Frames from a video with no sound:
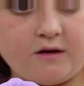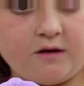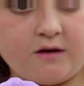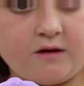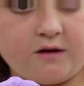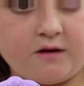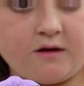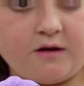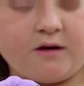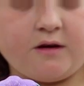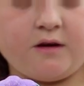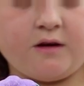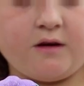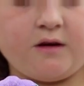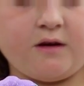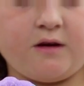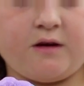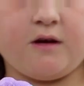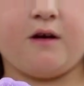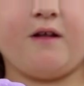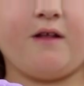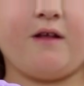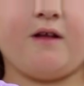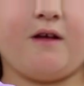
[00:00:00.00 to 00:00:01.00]

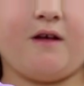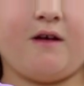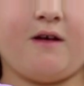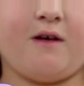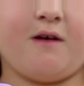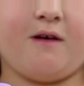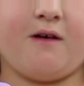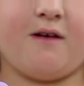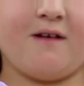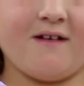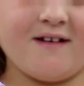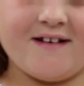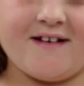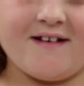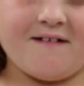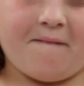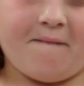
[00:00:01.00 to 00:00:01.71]
(no one is talking)